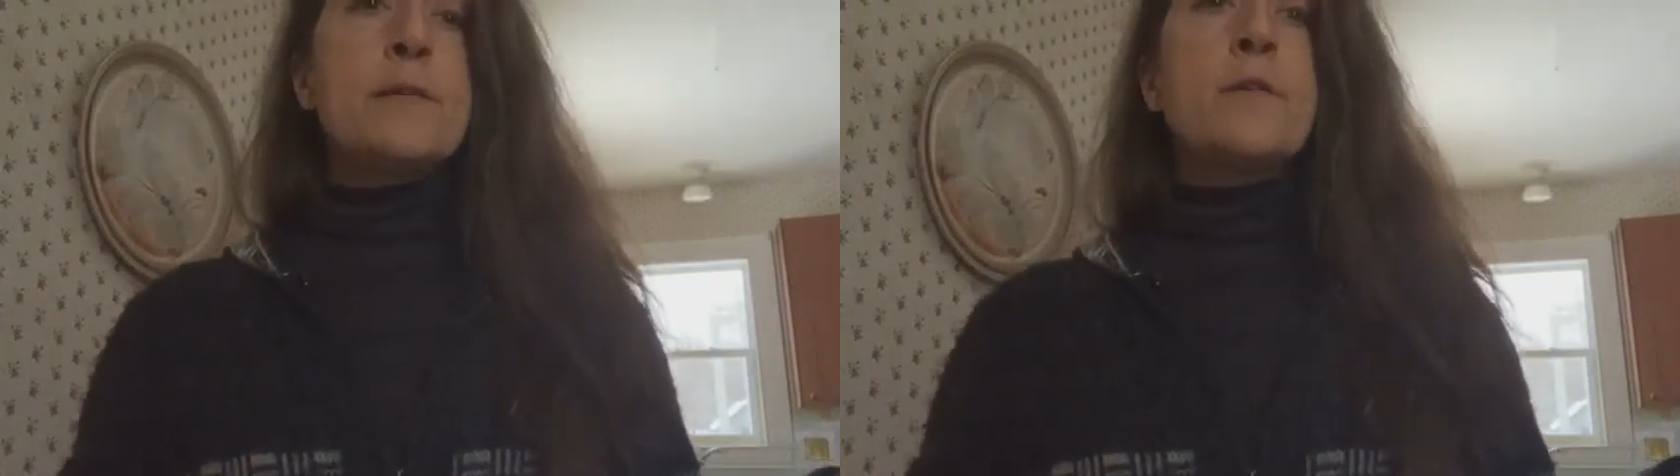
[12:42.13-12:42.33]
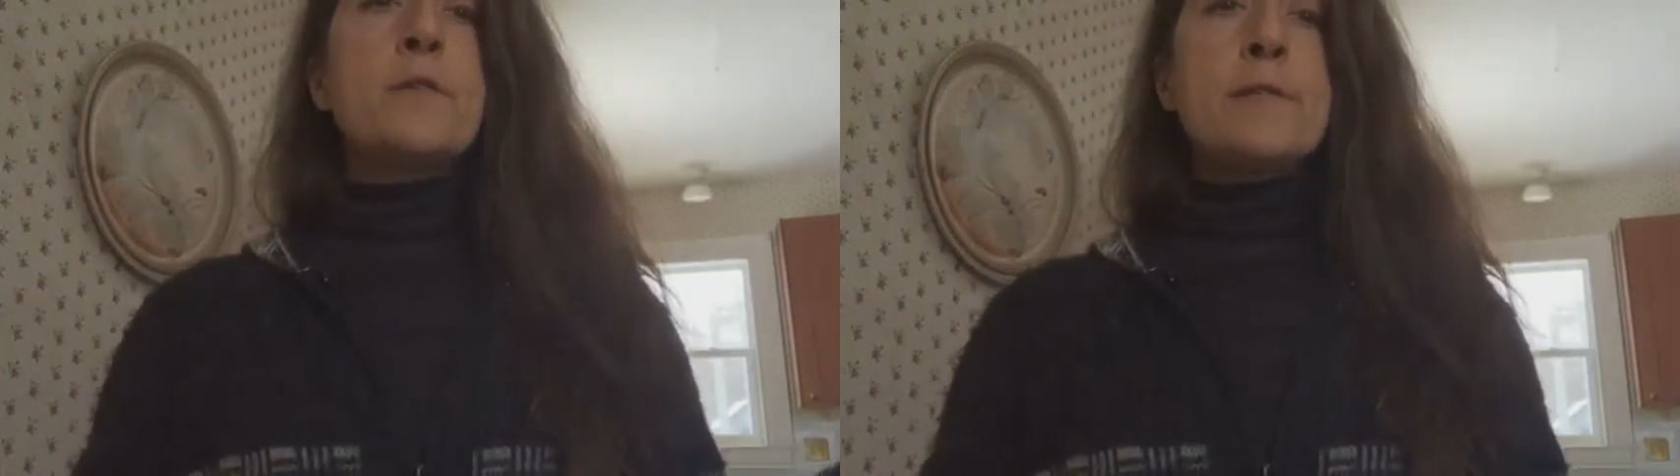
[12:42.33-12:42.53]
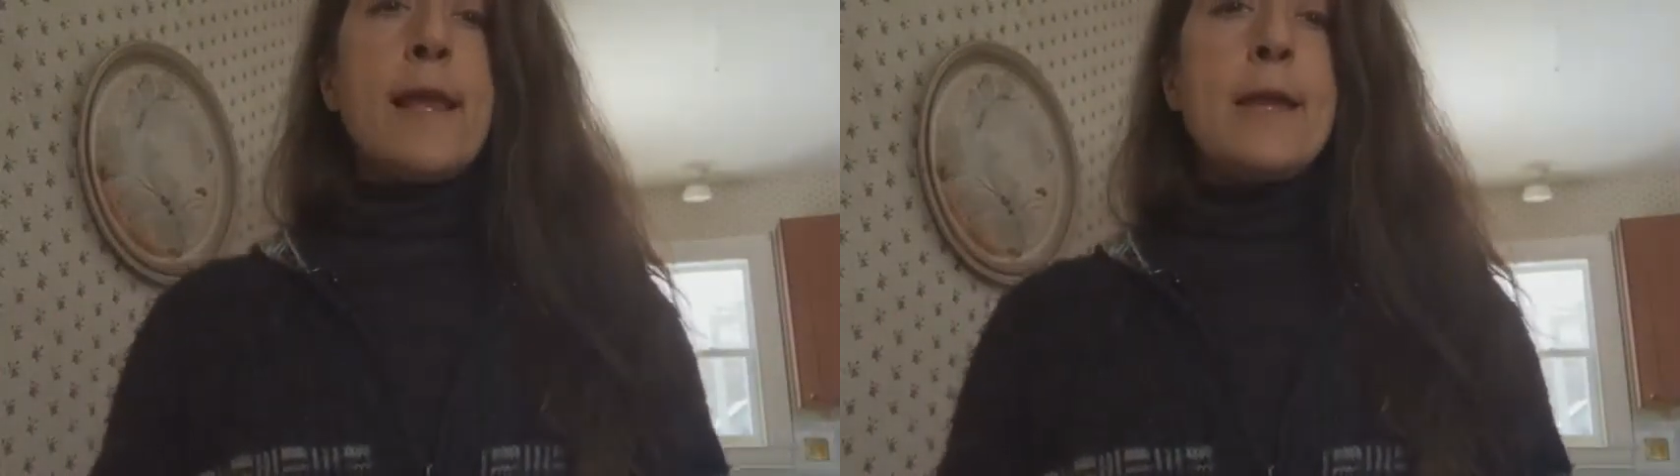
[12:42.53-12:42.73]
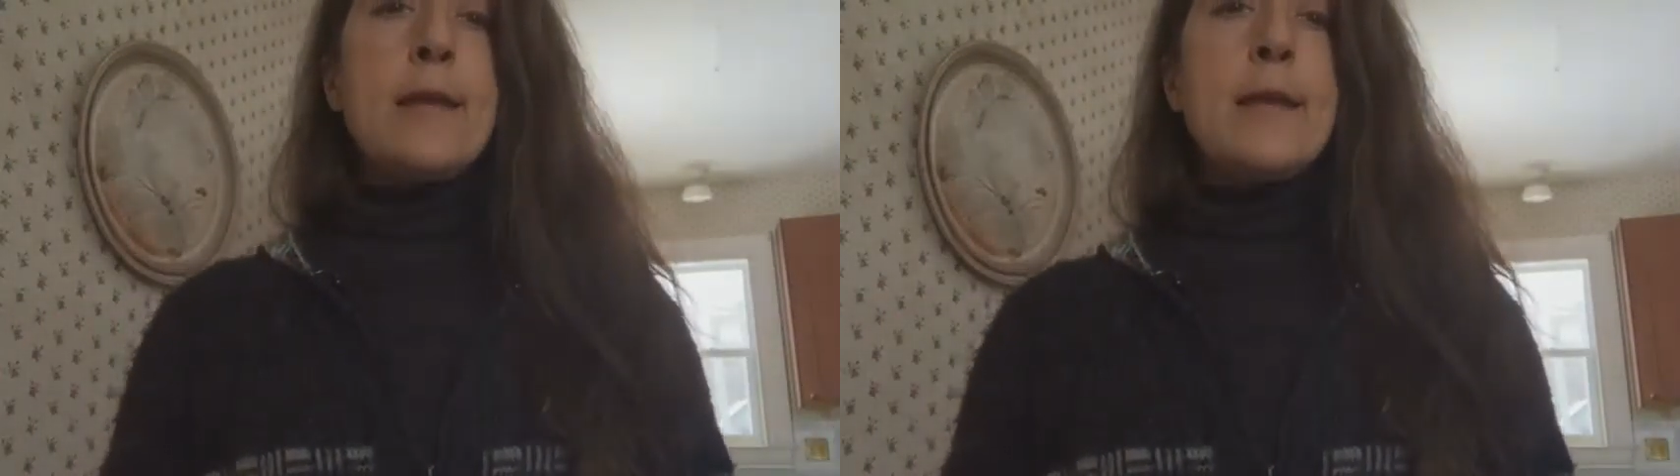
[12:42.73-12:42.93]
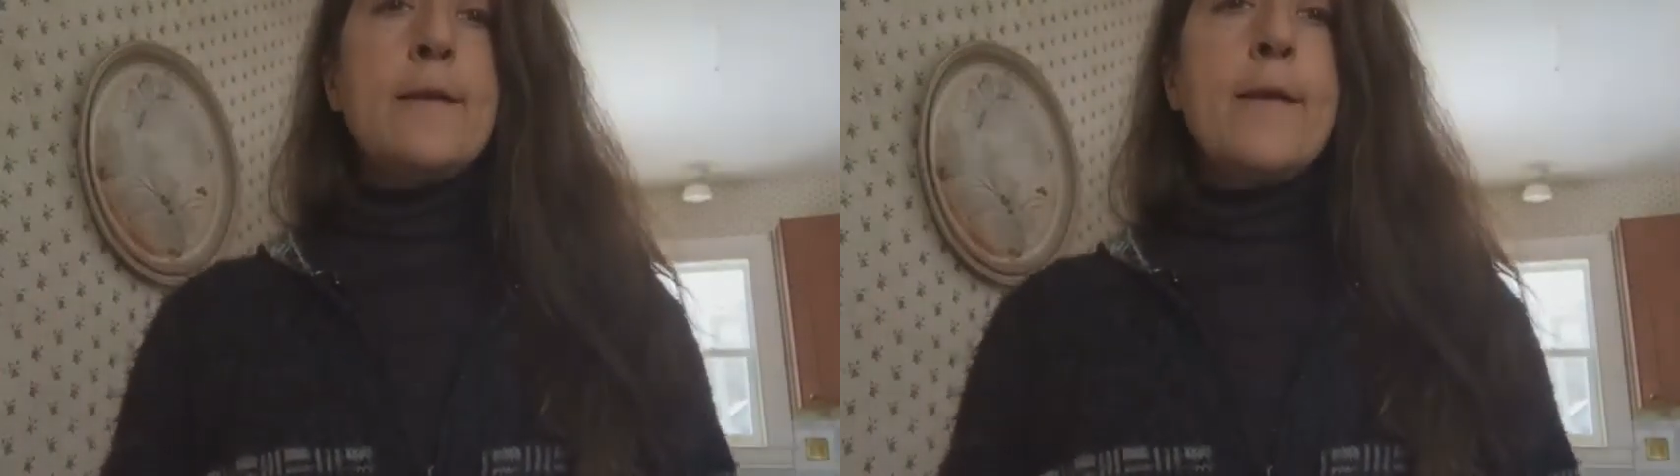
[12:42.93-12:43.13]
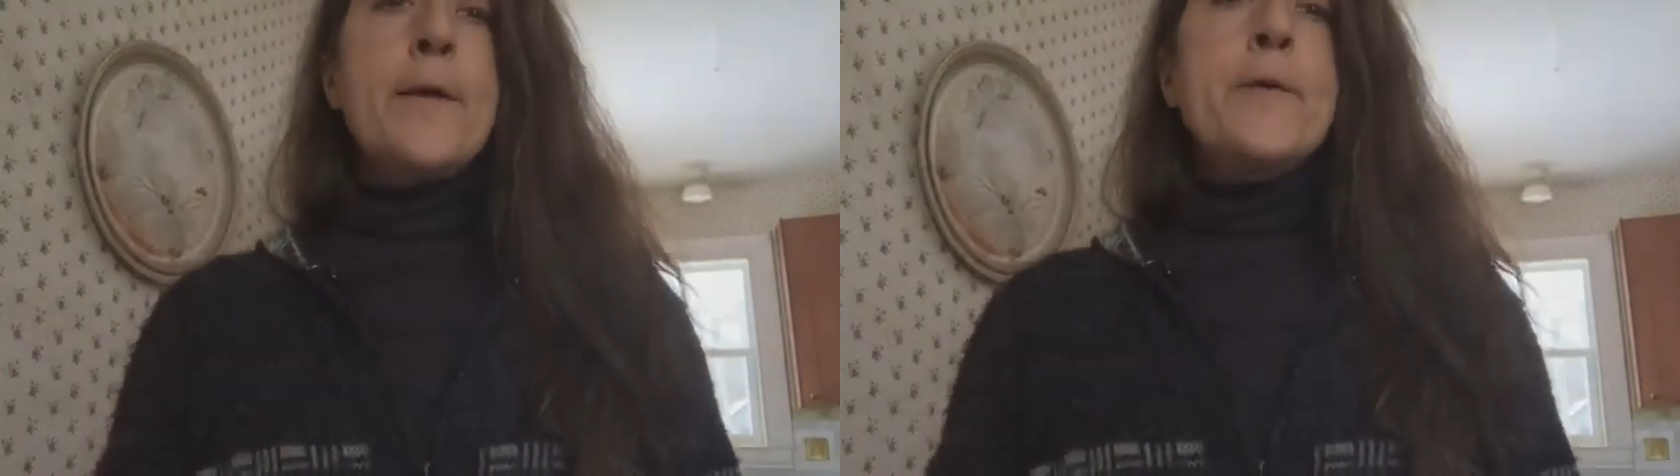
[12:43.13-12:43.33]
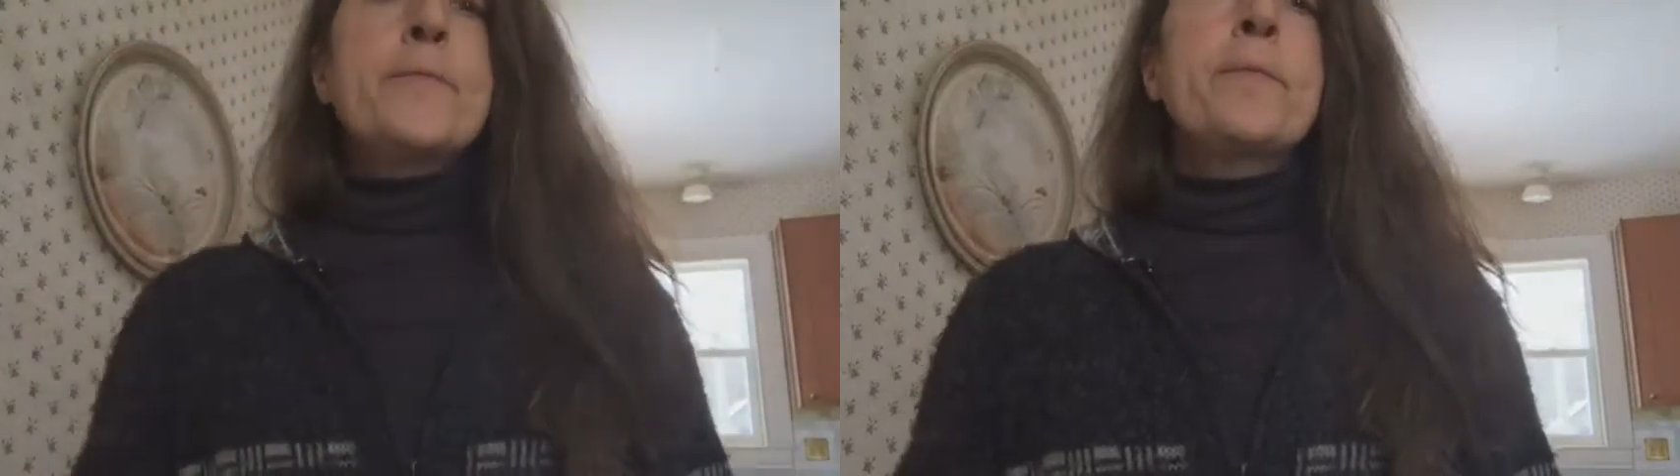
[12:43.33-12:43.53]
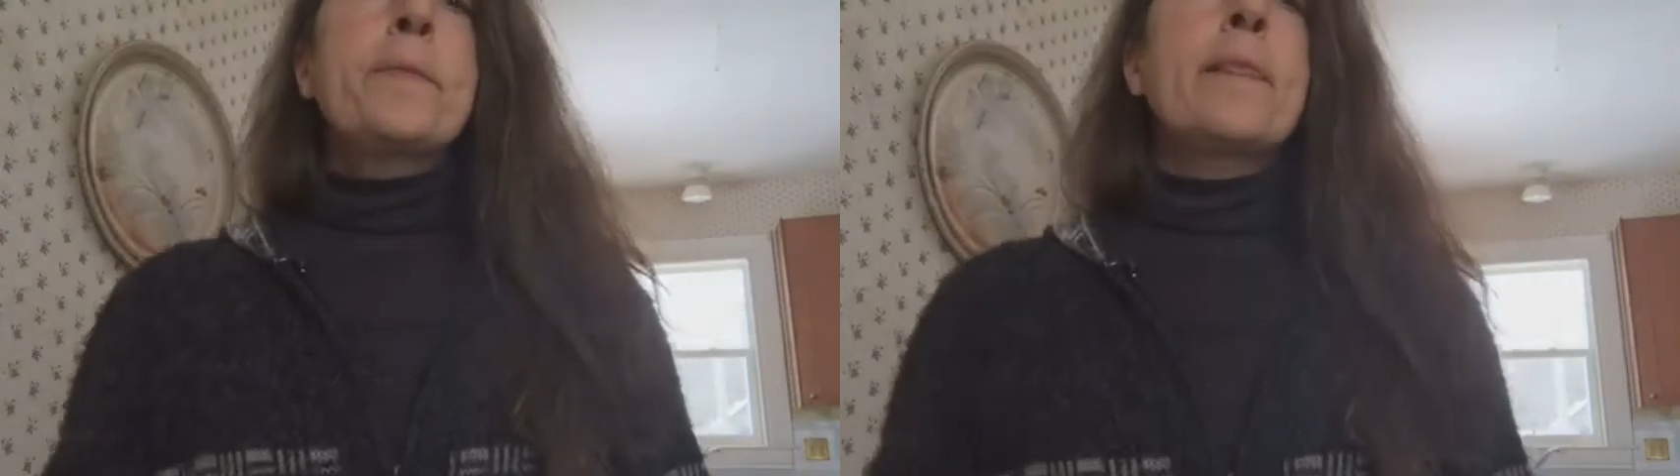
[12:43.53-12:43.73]
So you're standing
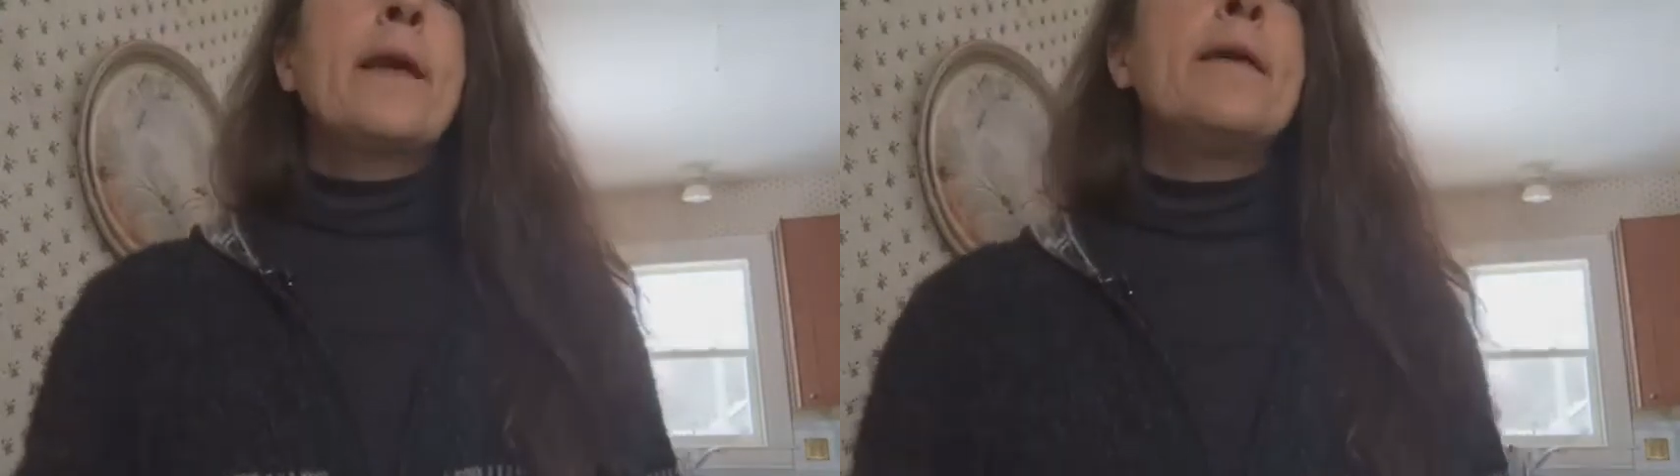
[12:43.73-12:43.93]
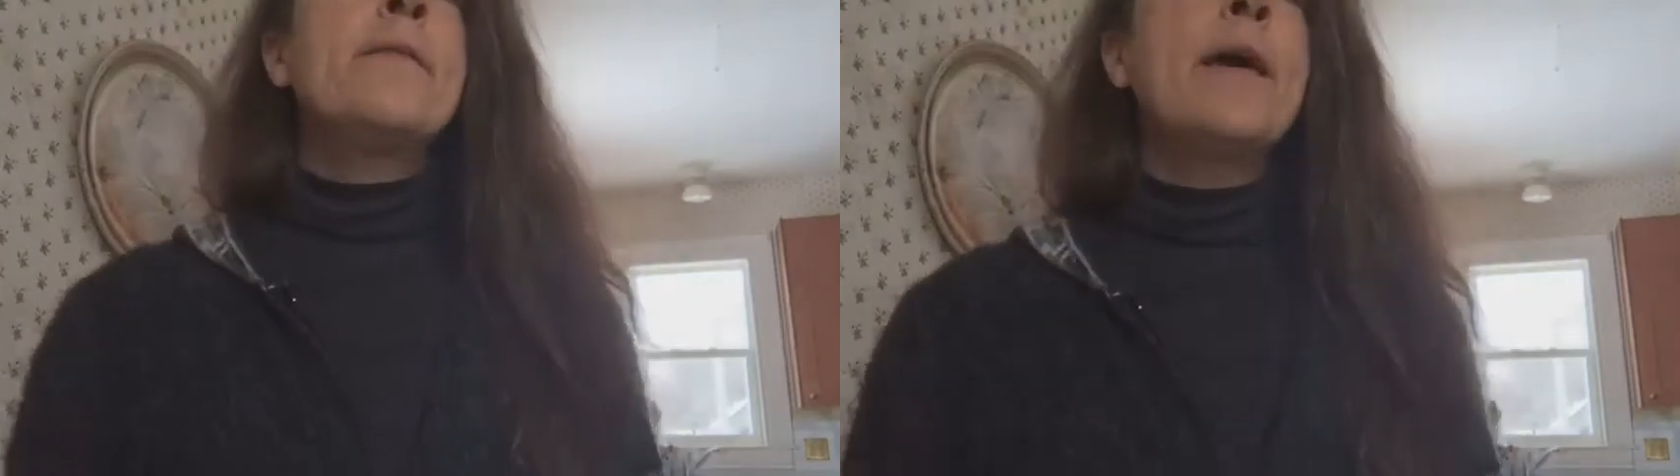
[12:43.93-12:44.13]
and